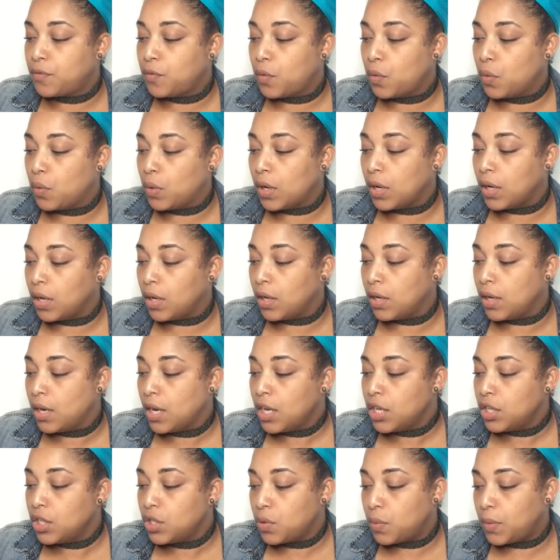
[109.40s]

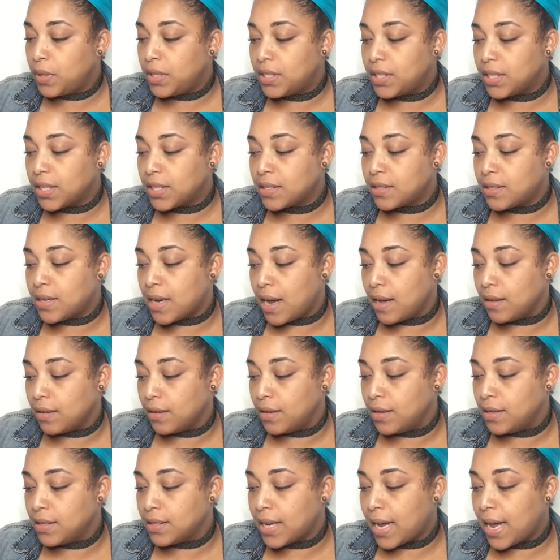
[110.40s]
for
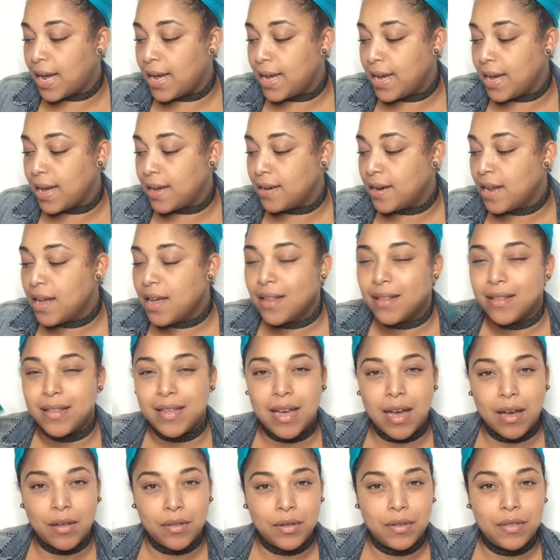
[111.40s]
$26. And
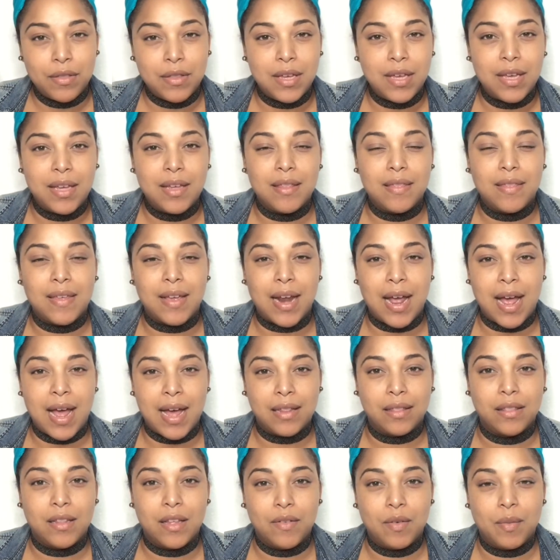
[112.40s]
the other thing that
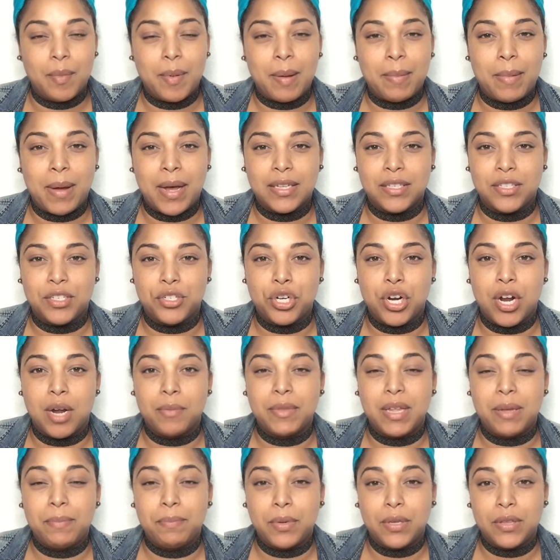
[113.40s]
I love about
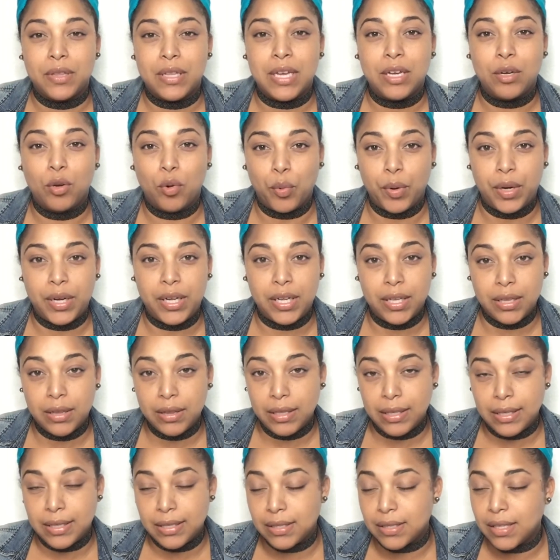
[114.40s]
BoxyCharm, they put the
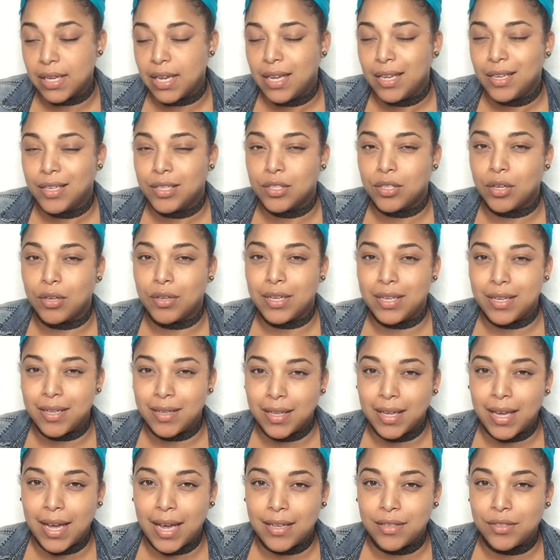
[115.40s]
ingredient list. So
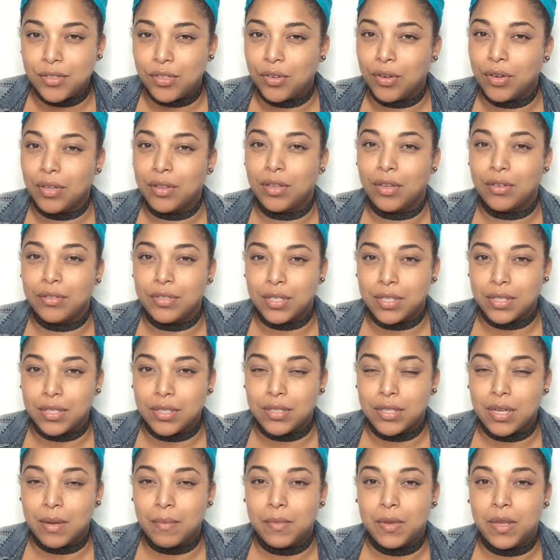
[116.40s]
in the case you're allergic
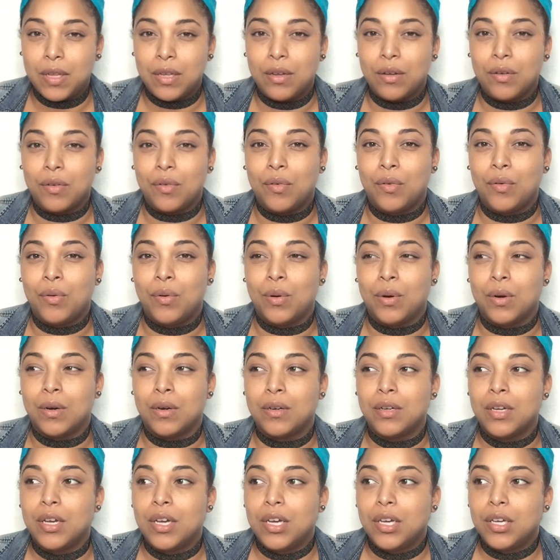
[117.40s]
to something
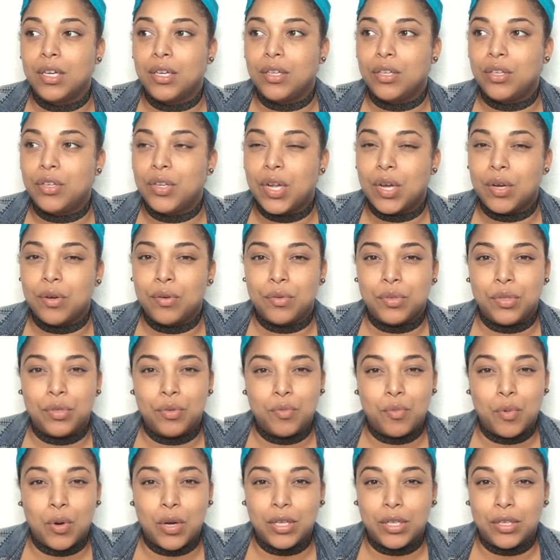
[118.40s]
or, you know,
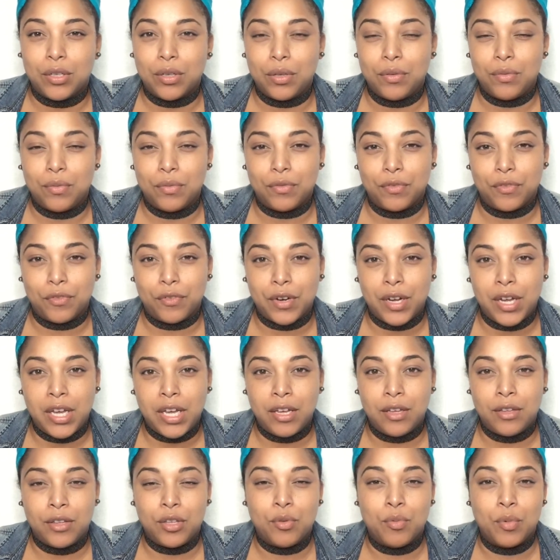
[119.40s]
you want
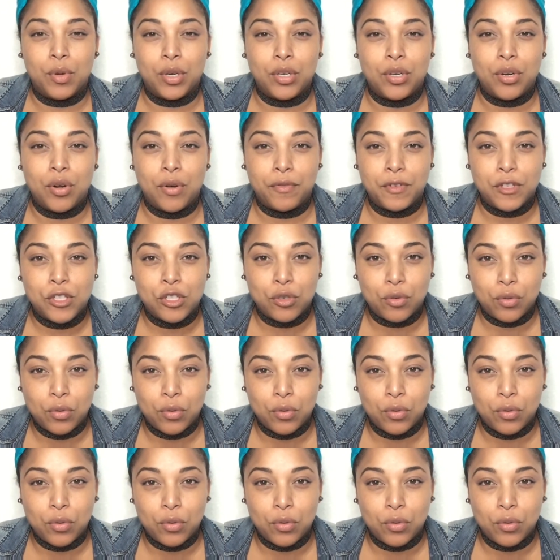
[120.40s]
gluten-free, you want to know if it's